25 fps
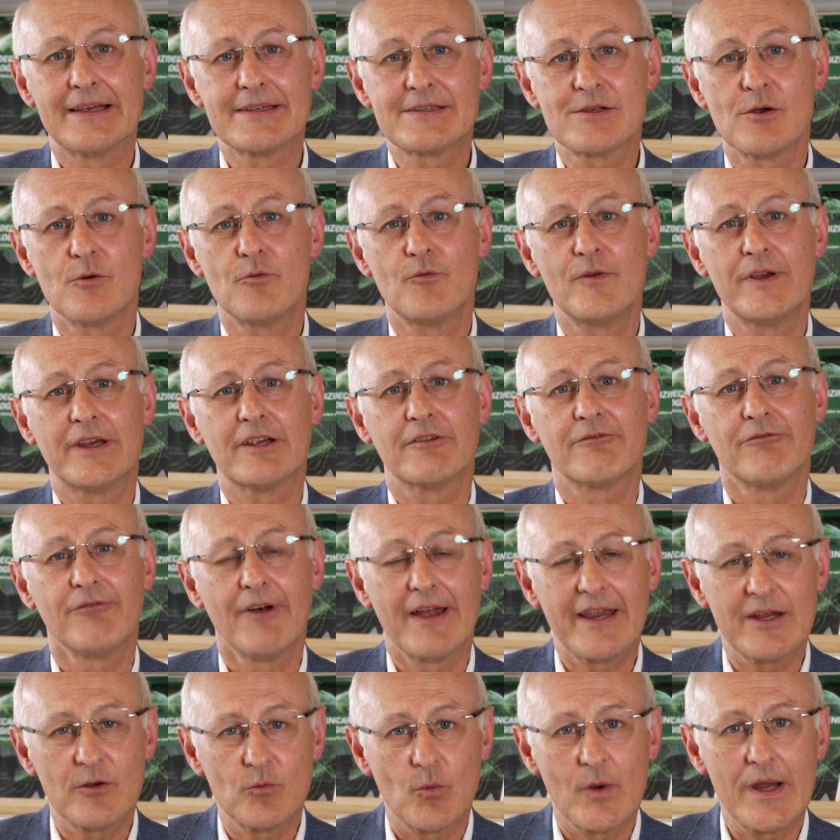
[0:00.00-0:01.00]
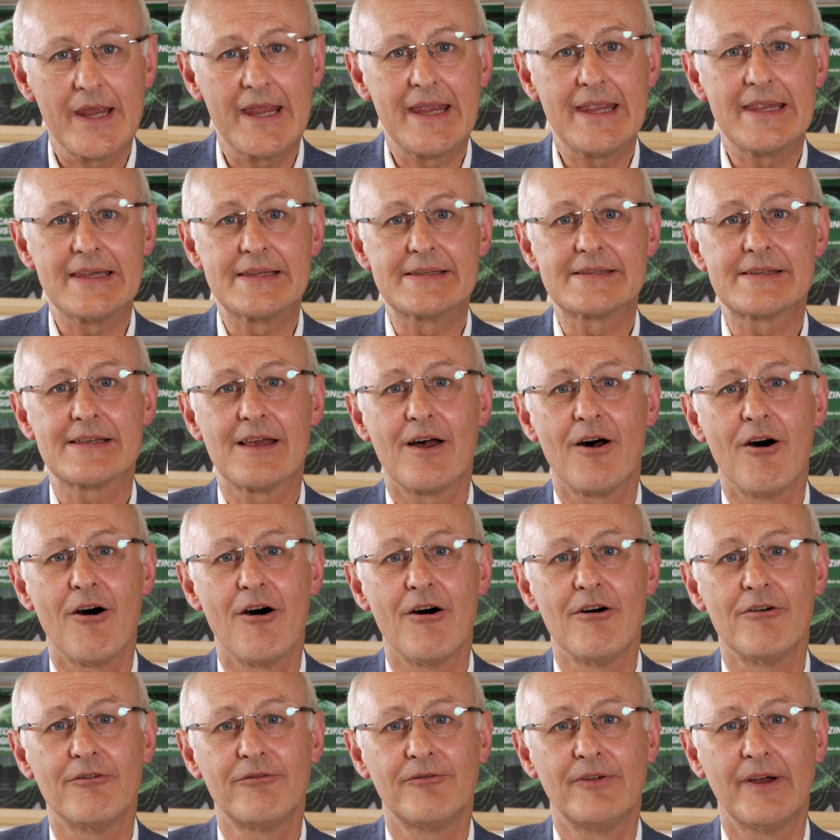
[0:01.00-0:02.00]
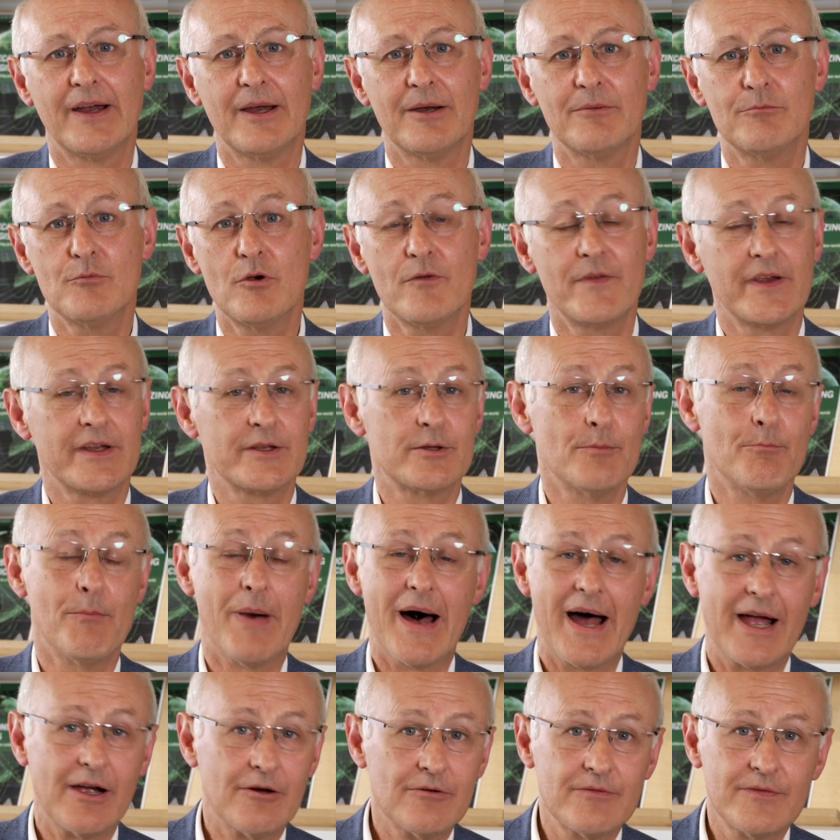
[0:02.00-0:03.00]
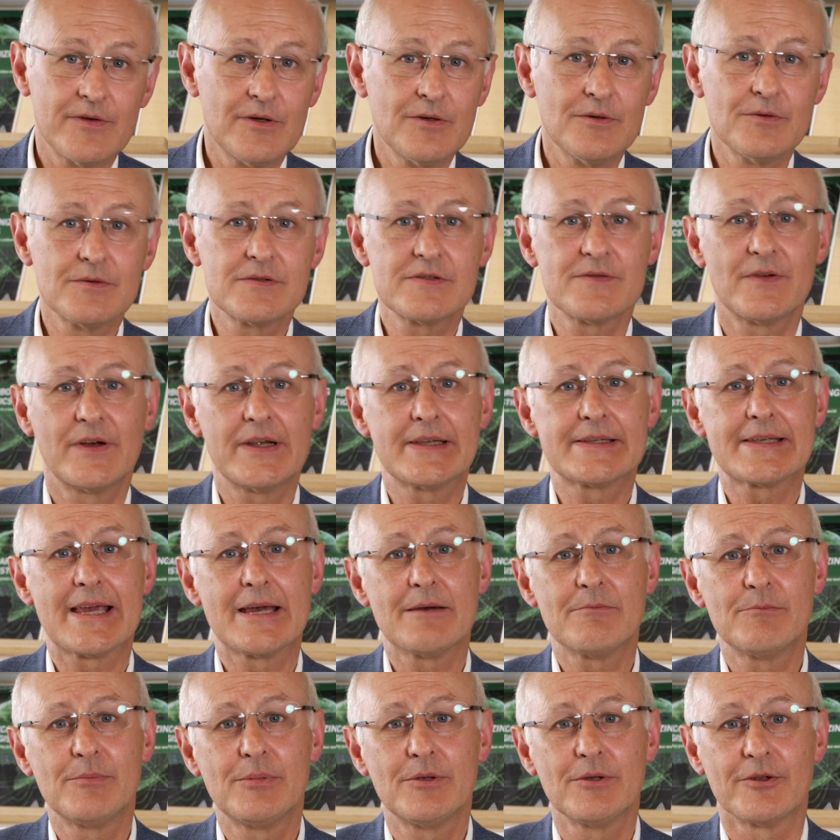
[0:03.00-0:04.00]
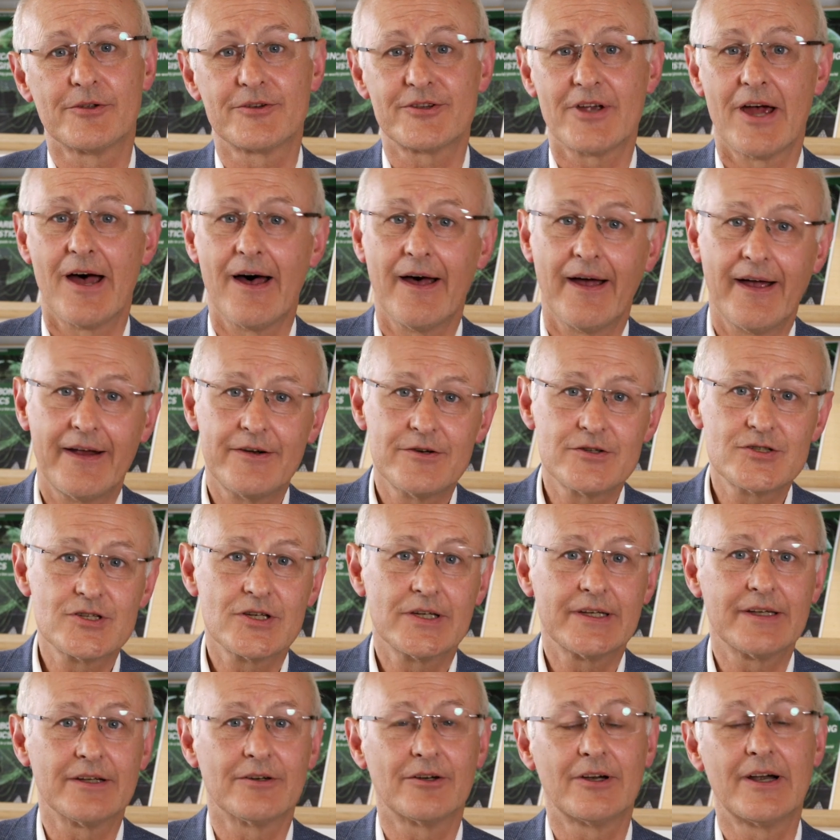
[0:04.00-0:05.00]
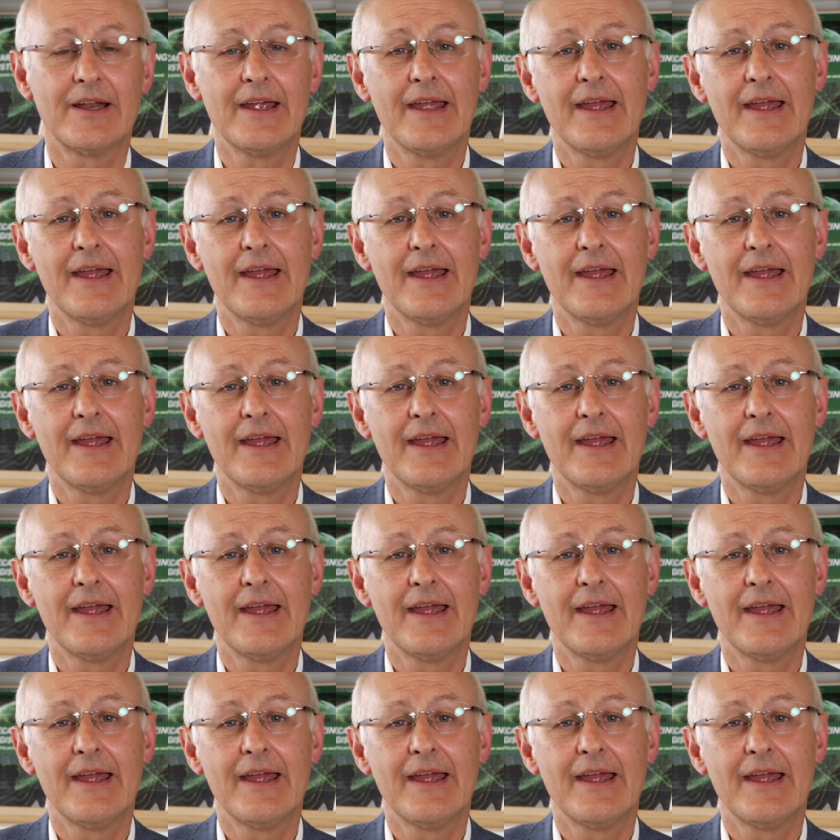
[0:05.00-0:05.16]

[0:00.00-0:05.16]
So if we could find ways of moving to biofuels, for example, or to hydrogen,